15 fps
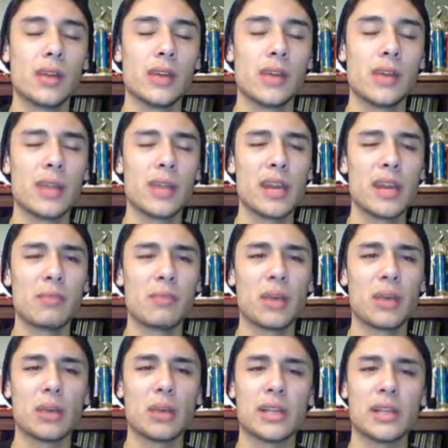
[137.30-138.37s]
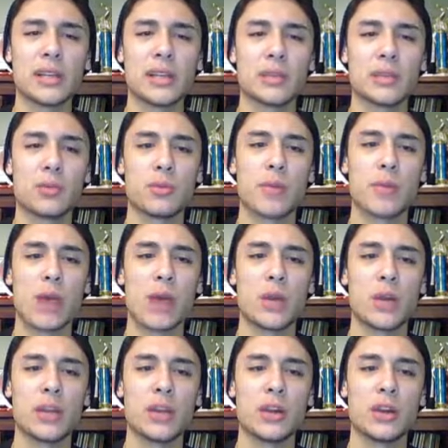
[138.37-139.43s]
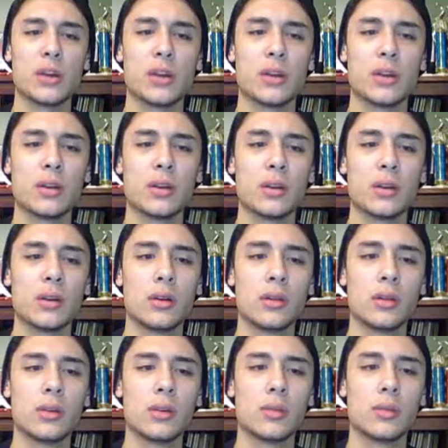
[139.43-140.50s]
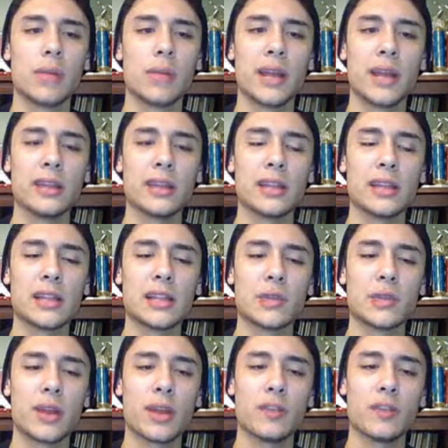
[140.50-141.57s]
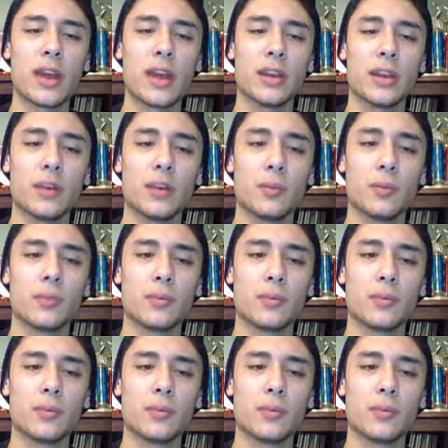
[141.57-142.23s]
I might not be able to take a superpower either, but I think that's what I've got to do.